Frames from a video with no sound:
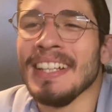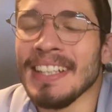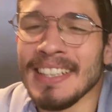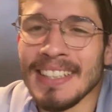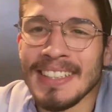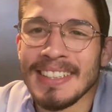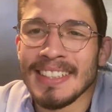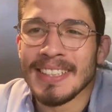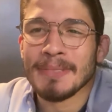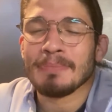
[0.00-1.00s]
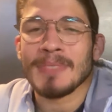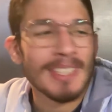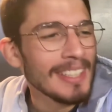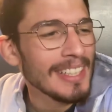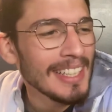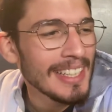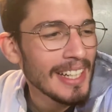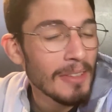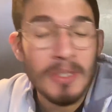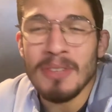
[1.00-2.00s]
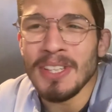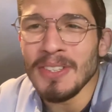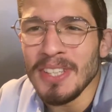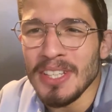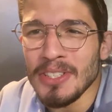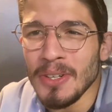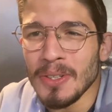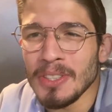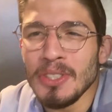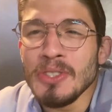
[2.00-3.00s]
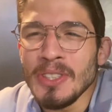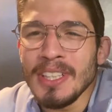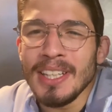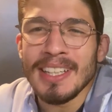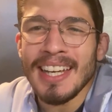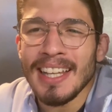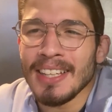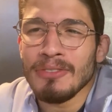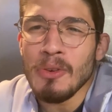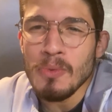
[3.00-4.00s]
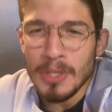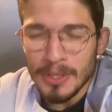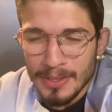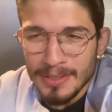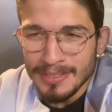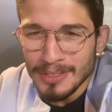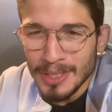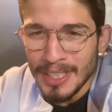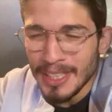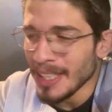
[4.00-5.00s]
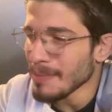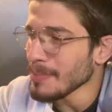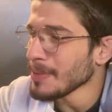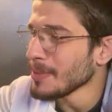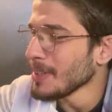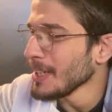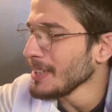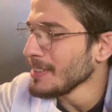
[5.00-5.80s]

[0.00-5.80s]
I was even doing the joke. Usually I got like 4 weeks training camp, right?